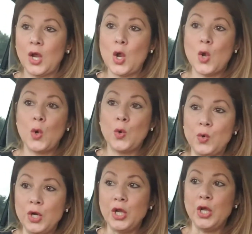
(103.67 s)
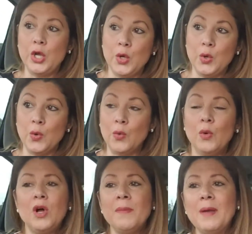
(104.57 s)
Oh no.
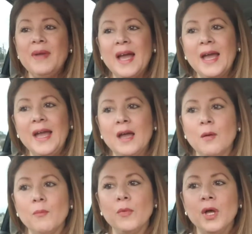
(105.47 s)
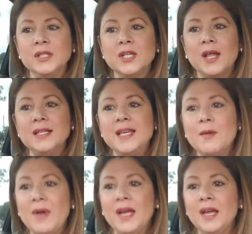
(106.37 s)
Well, maybe I am until I take
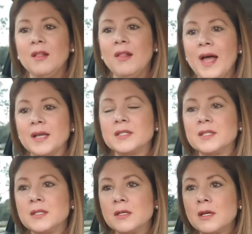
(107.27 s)
my NCLEX.